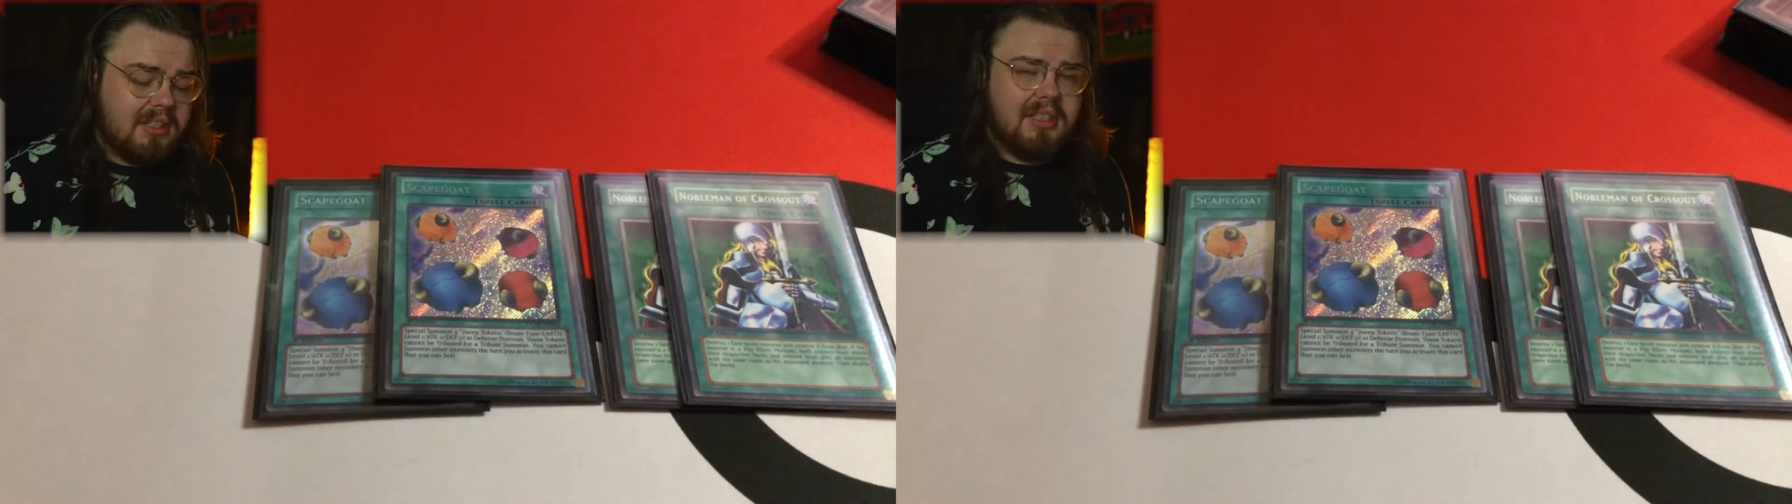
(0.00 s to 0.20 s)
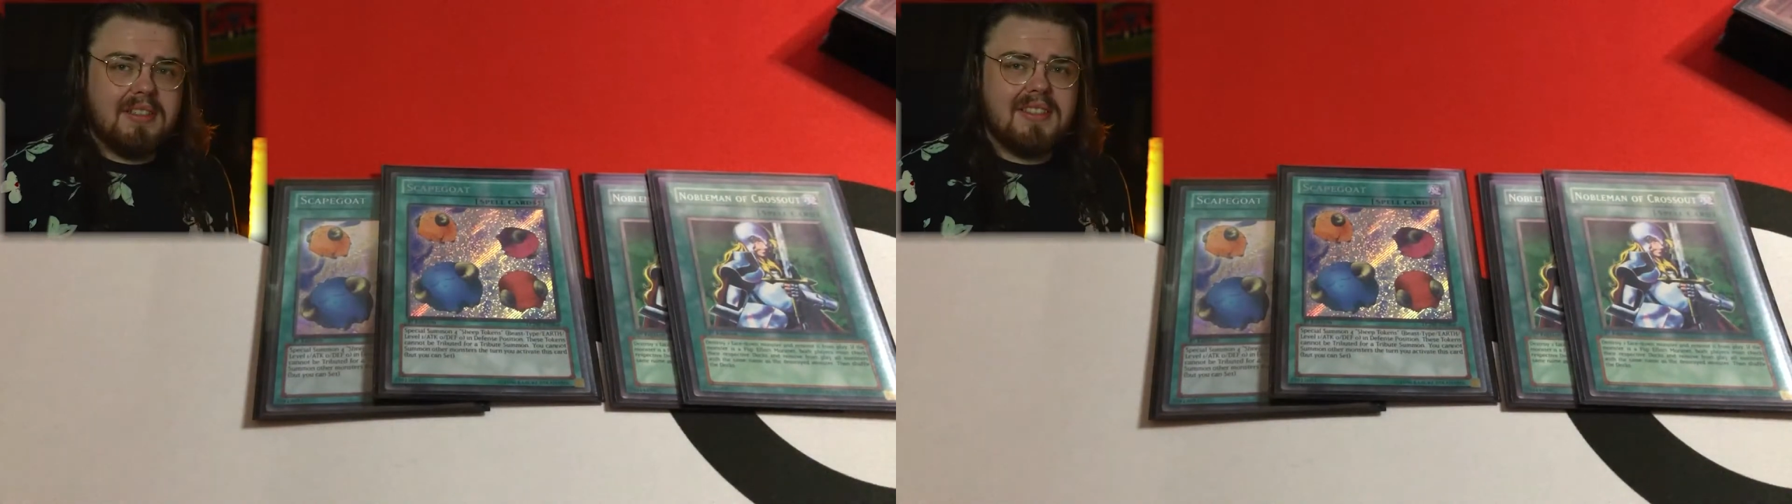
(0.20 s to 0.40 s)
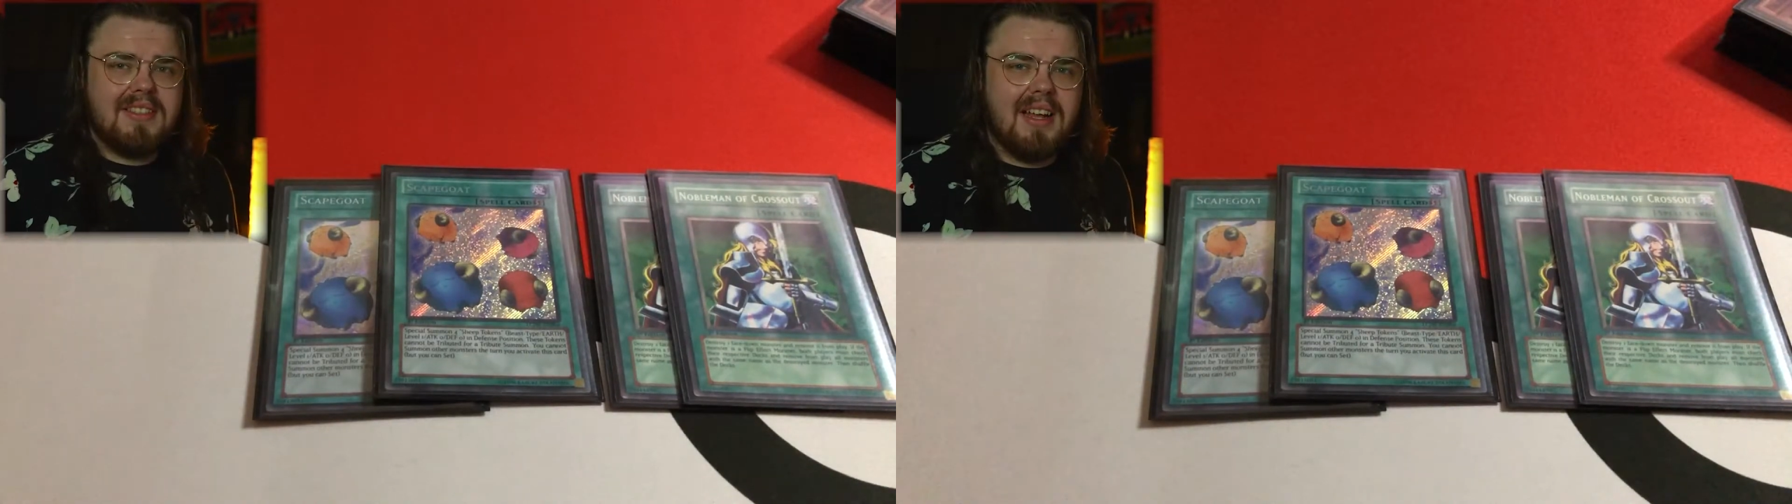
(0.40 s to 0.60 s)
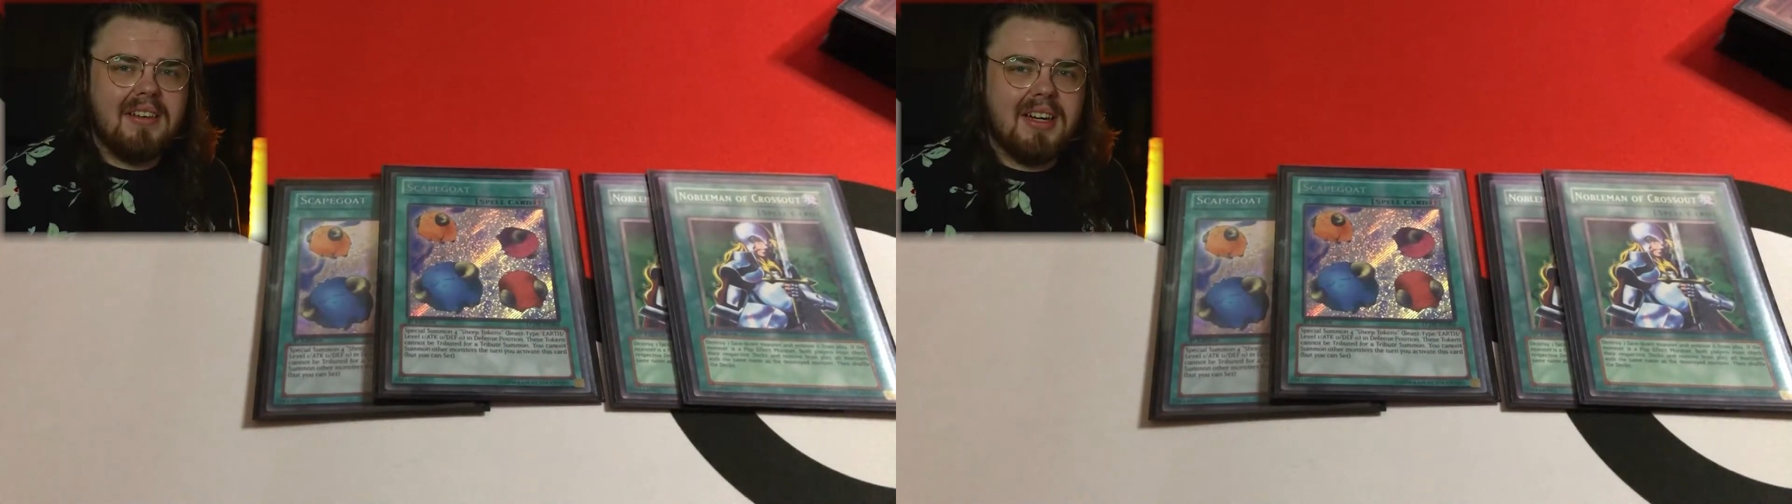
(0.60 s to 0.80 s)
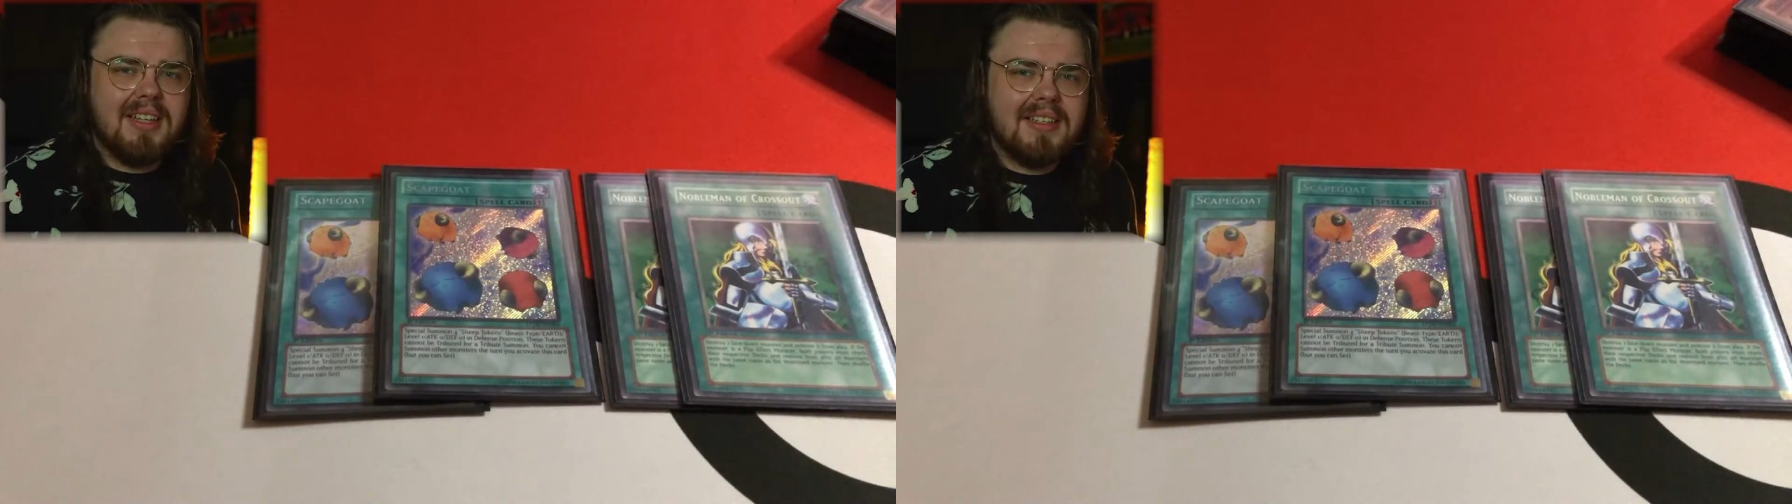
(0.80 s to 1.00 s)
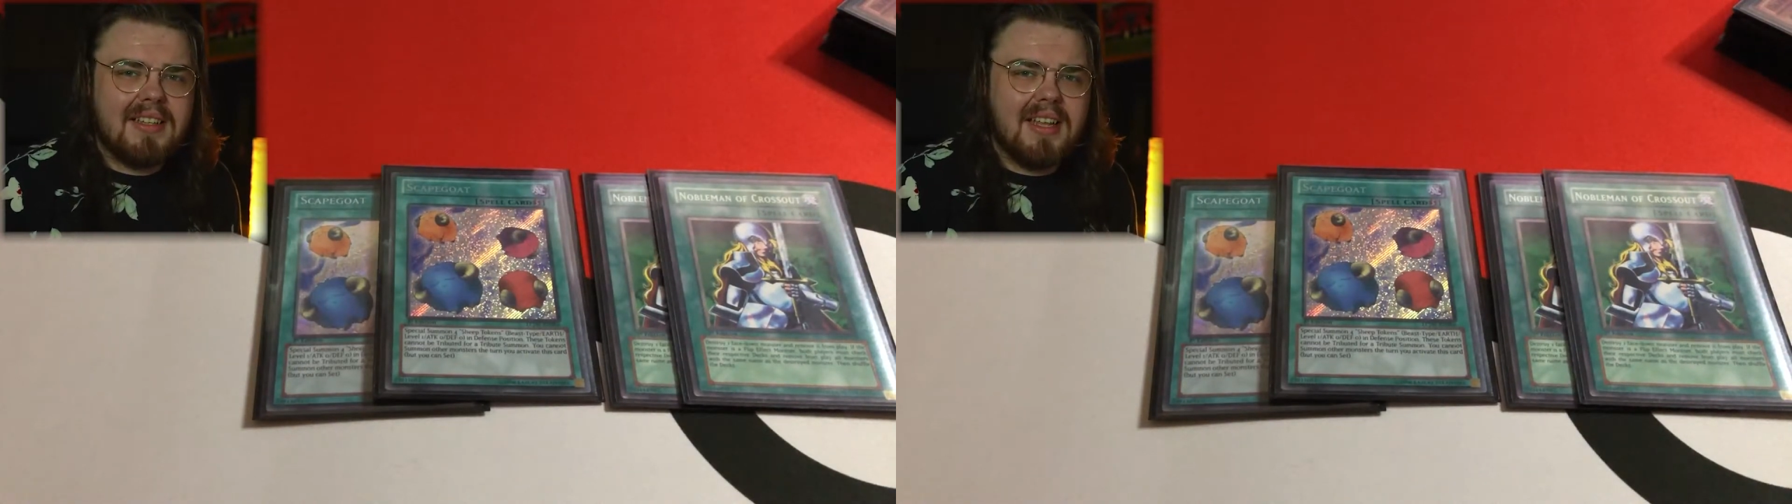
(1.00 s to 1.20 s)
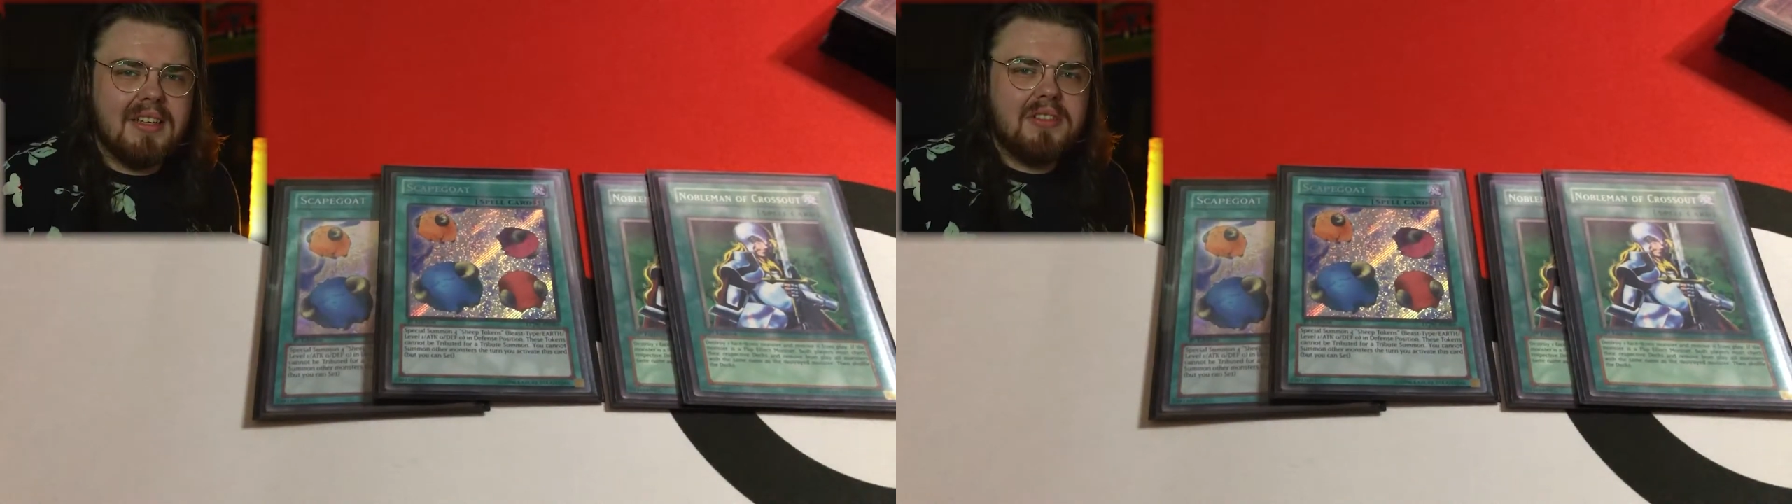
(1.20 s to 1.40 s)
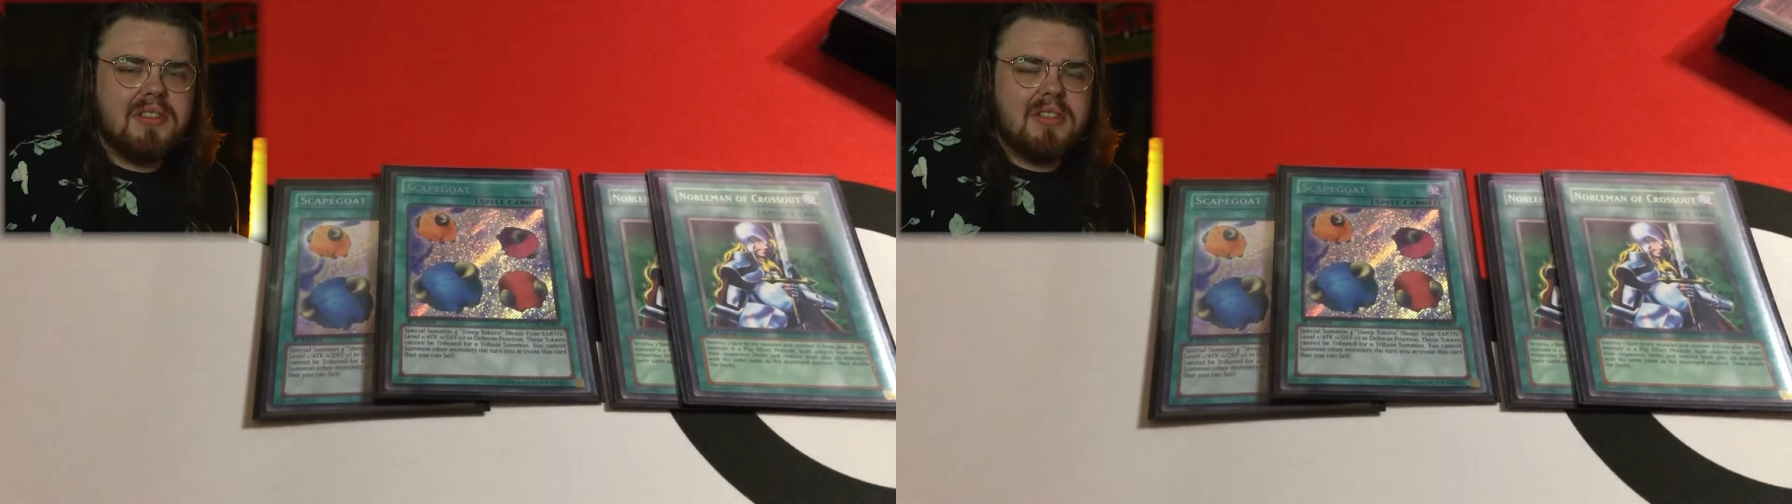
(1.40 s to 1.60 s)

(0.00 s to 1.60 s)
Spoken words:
it's standard at this stage.